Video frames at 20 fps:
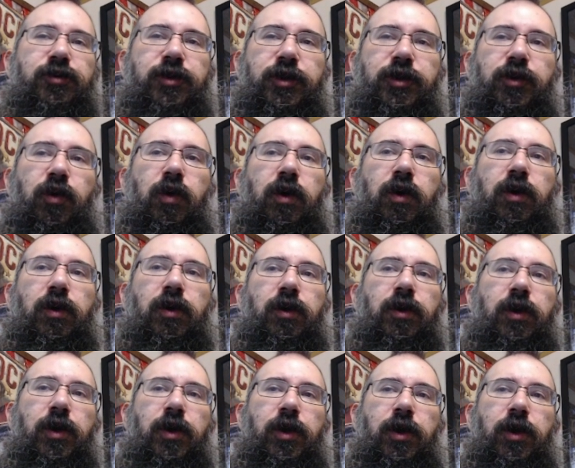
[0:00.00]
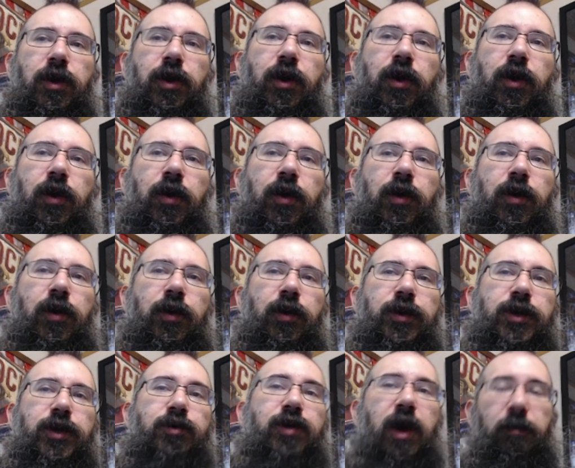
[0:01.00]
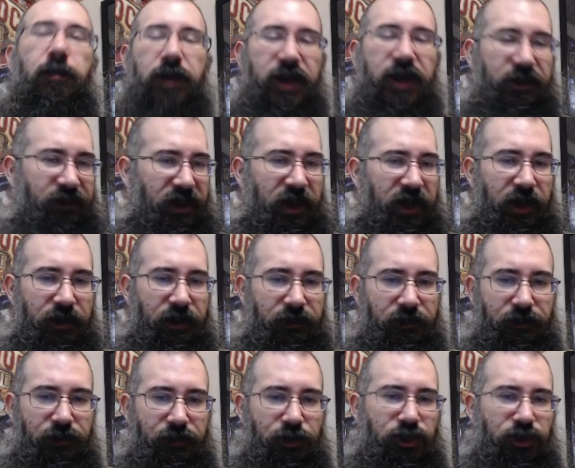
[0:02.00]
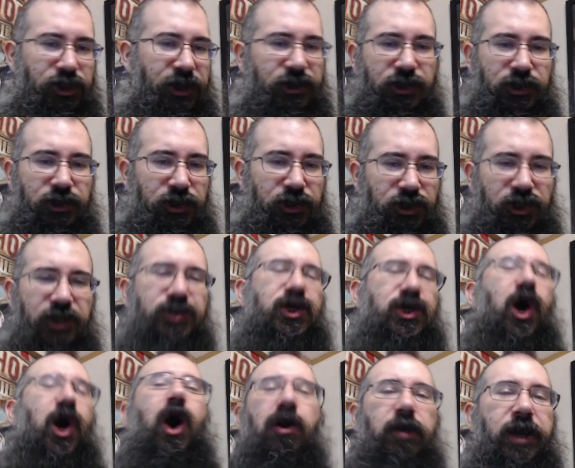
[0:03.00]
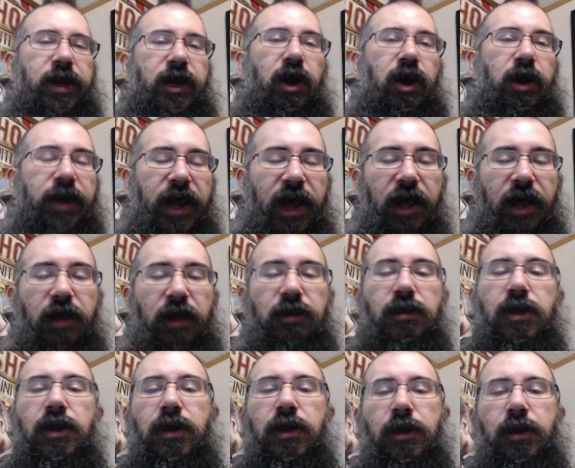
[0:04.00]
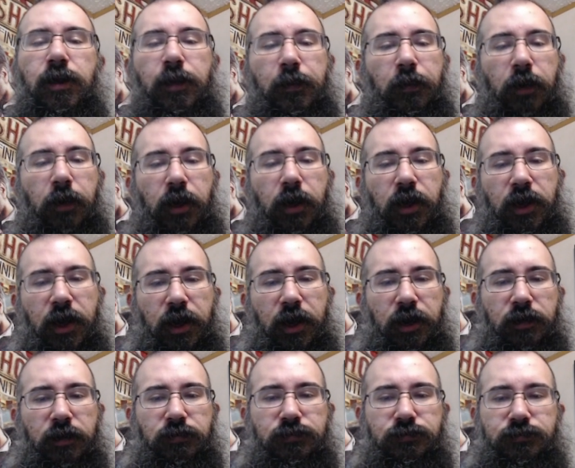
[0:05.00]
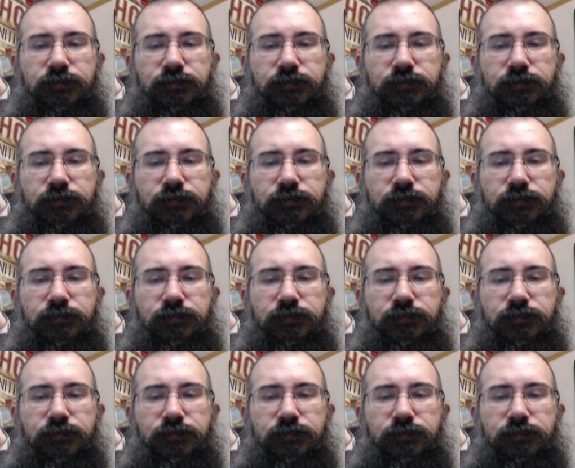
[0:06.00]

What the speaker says: you come in at the end. Shit's already gone to hell. Huh.